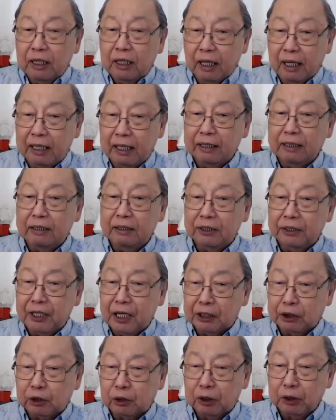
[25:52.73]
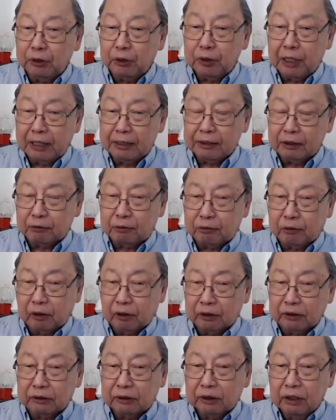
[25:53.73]
and the National United
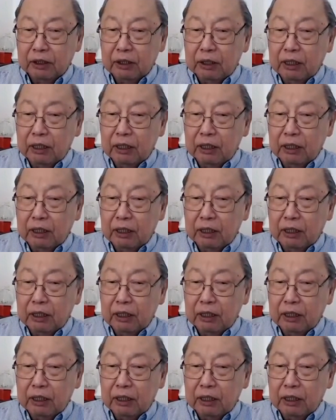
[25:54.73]
Front.